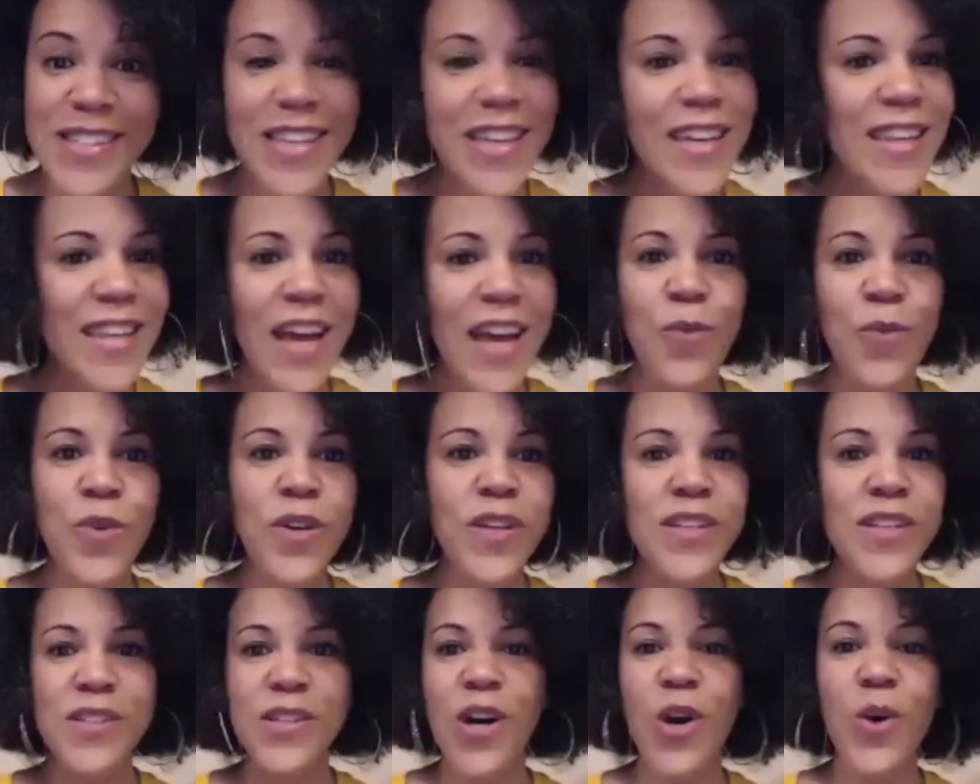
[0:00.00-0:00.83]
He like, what
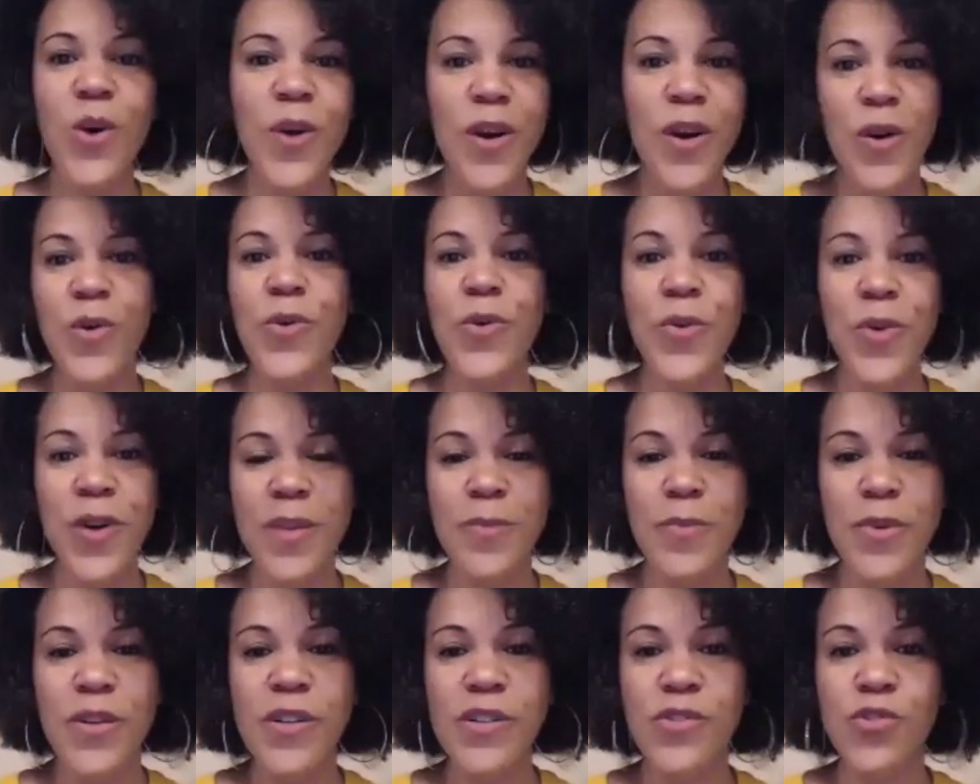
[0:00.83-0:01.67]
is going on?
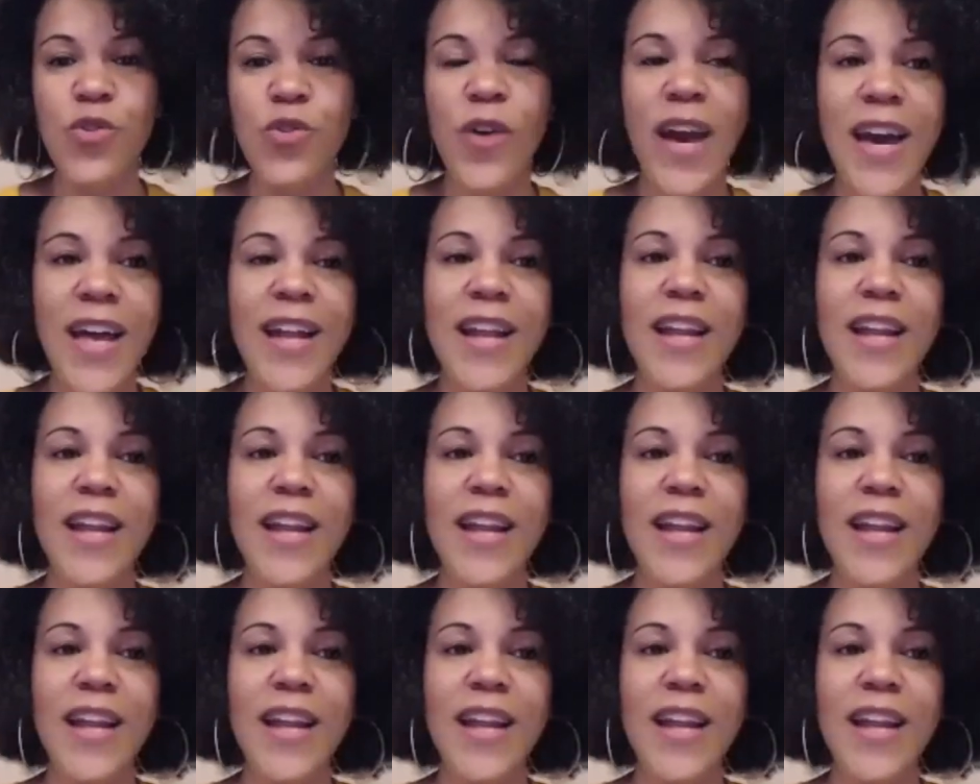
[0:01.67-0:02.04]
Because you had